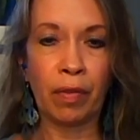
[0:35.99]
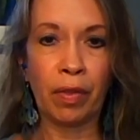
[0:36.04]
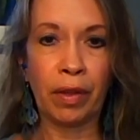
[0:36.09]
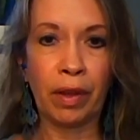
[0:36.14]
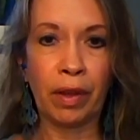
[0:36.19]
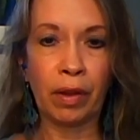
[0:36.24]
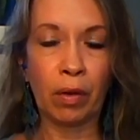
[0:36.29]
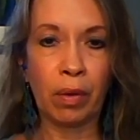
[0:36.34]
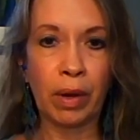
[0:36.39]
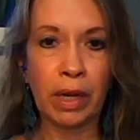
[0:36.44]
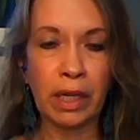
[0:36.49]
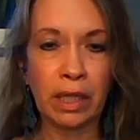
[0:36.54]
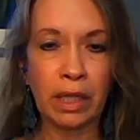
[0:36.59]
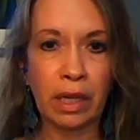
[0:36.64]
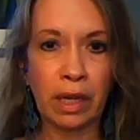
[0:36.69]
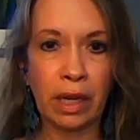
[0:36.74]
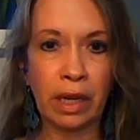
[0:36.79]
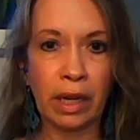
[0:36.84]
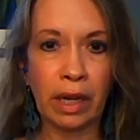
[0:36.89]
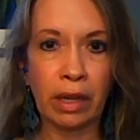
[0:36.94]
The
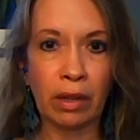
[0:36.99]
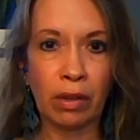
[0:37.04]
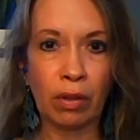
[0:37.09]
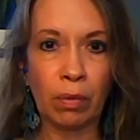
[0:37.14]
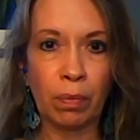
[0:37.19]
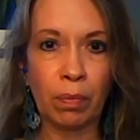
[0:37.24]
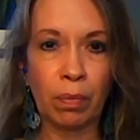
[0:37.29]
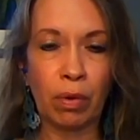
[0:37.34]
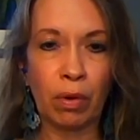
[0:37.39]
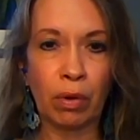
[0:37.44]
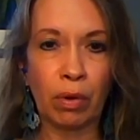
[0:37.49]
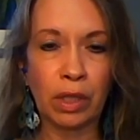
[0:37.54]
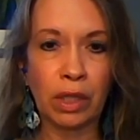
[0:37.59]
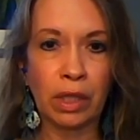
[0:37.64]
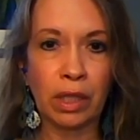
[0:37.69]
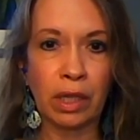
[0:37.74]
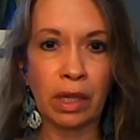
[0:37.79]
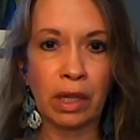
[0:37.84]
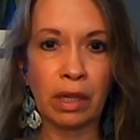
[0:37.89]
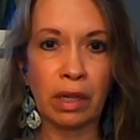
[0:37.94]
question and answer
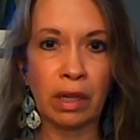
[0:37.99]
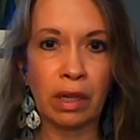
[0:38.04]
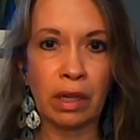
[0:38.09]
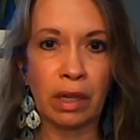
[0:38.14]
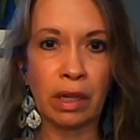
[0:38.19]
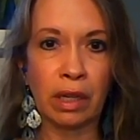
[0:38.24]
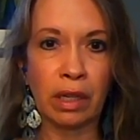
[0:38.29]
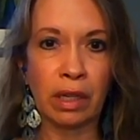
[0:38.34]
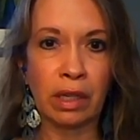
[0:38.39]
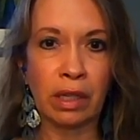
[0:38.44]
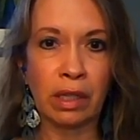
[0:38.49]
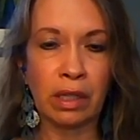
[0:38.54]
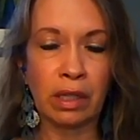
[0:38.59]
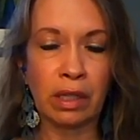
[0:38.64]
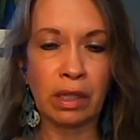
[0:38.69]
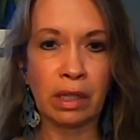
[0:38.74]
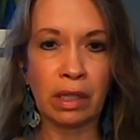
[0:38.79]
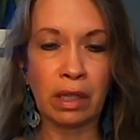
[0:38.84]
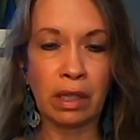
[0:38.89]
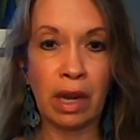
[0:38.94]
portion
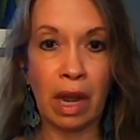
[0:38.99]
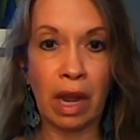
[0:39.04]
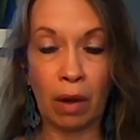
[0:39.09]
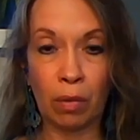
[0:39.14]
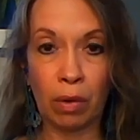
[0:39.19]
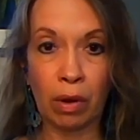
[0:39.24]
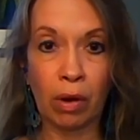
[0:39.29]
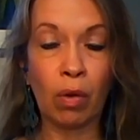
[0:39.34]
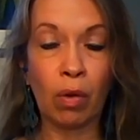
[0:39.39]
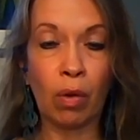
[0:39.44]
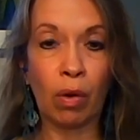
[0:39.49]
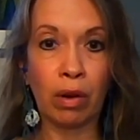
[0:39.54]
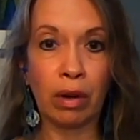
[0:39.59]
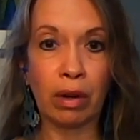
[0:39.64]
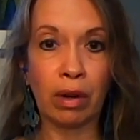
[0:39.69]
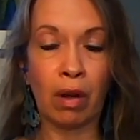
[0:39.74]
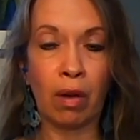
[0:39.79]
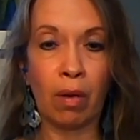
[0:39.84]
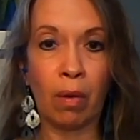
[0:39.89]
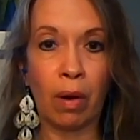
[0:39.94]
is not
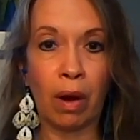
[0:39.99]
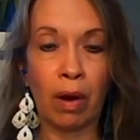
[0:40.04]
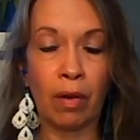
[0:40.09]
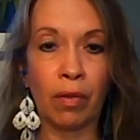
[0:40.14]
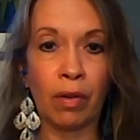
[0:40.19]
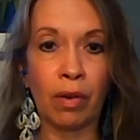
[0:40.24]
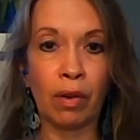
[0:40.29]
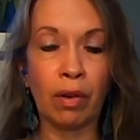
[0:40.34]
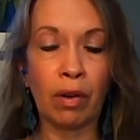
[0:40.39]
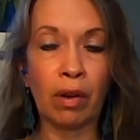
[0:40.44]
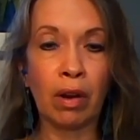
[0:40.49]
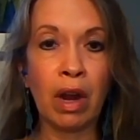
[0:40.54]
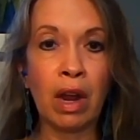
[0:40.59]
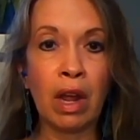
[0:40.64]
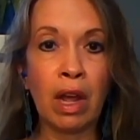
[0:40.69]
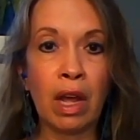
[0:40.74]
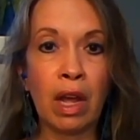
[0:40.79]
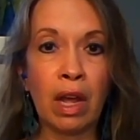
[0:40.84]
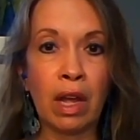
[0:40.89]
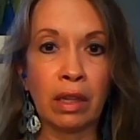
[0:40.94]
recorded. However,
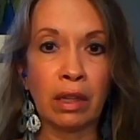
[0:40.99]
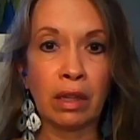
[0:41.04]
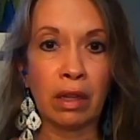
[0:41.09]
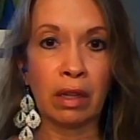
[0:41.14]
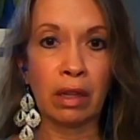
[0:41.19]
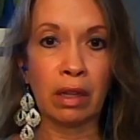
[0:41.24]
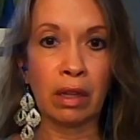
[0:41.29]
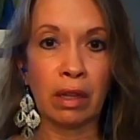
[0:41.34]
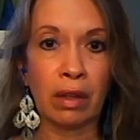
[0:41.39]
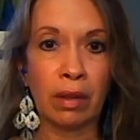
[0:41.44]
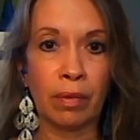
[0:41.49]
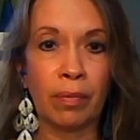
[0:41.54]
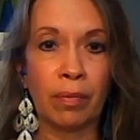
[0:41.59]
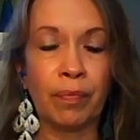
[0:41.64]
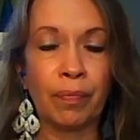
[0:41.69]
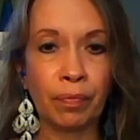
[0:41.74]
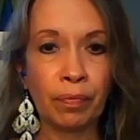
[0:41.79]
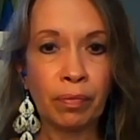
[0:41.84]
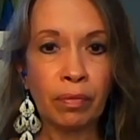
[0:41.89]
the